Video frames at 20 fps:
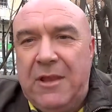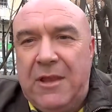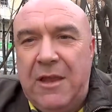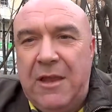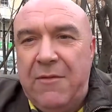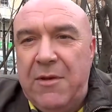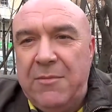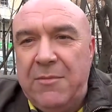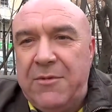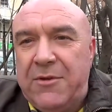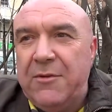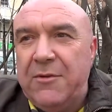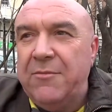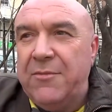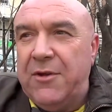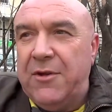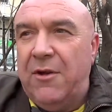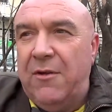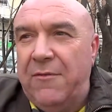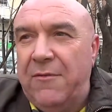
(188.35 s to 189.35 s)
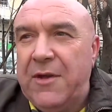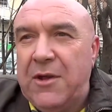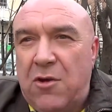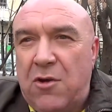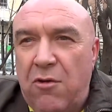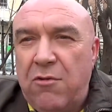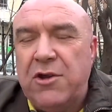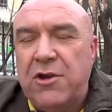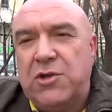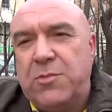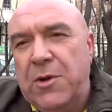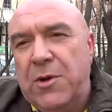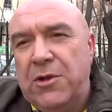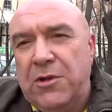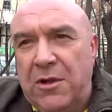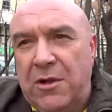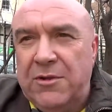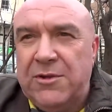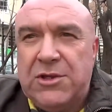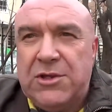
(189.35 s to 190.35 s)
give him some sort of
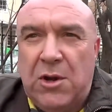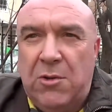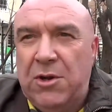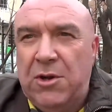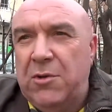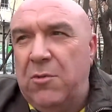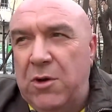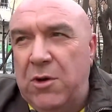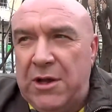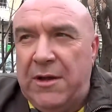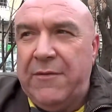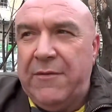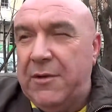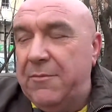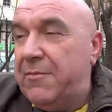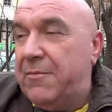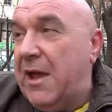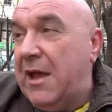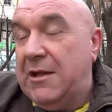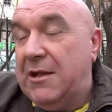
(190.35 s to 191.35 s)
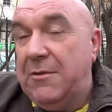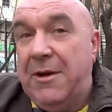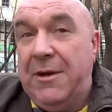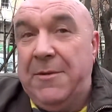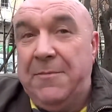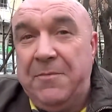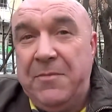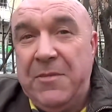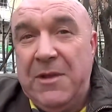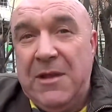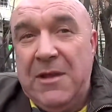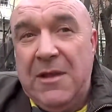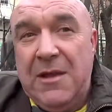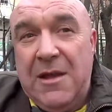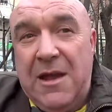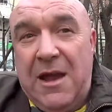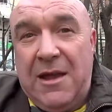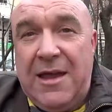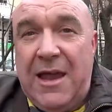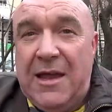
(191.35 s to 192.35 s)
encouragement and so on and what have you. Anyway,
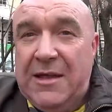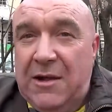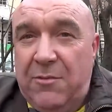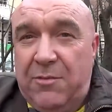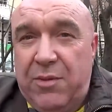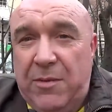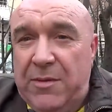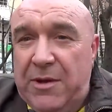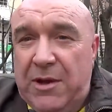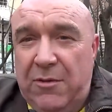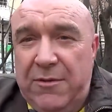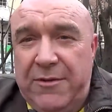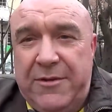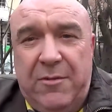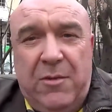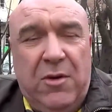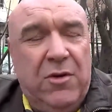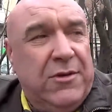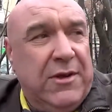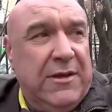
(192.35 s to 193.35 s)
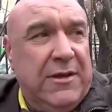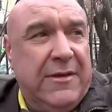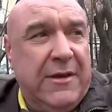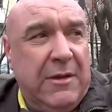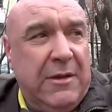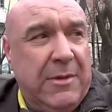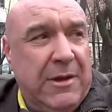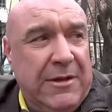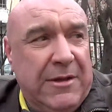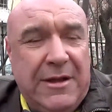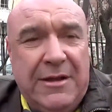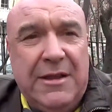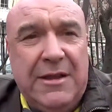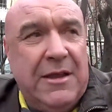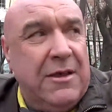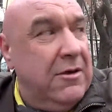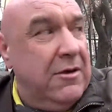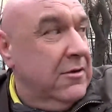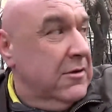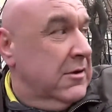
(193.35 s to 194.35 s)
again, I'll probably go into more detail about that
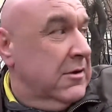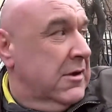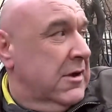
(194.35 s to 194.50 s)
later.